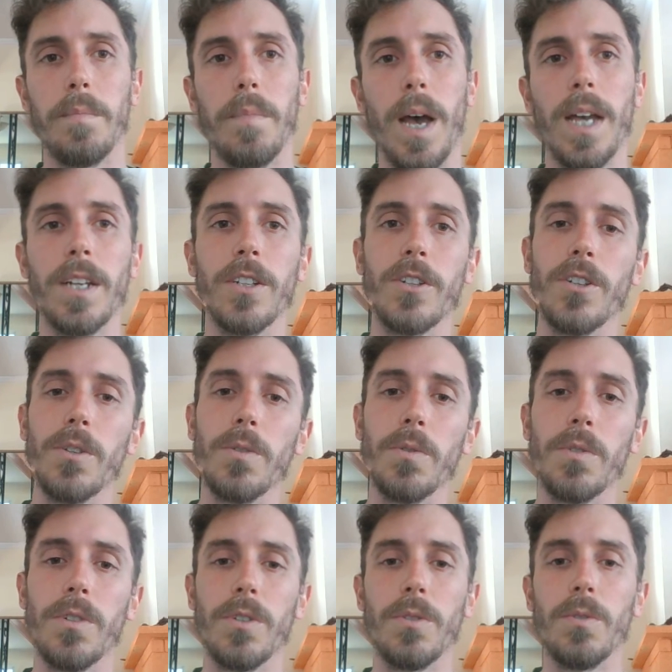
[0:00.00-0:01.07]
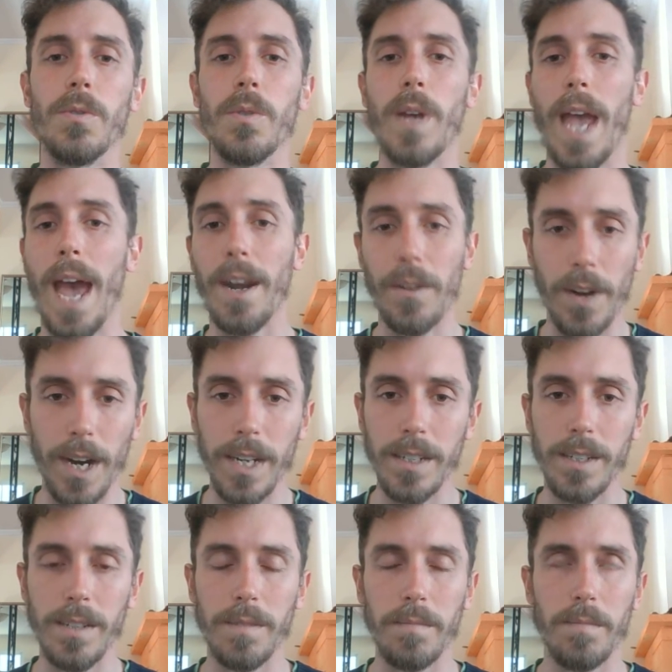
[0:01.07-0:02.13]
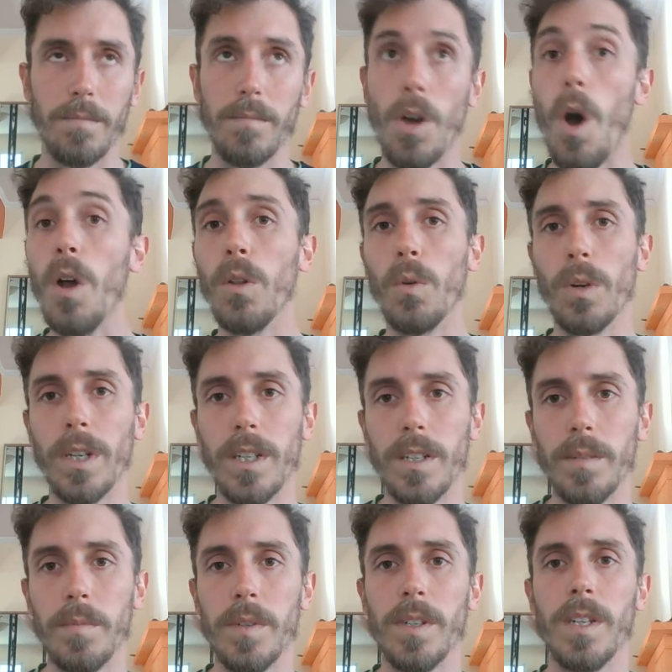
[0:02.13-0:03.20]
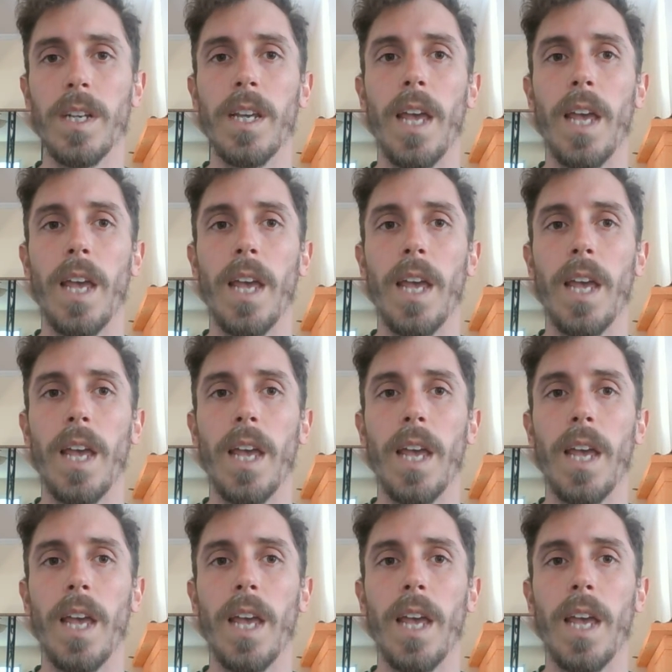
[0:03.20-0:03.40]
botanists use to categorize all organisms,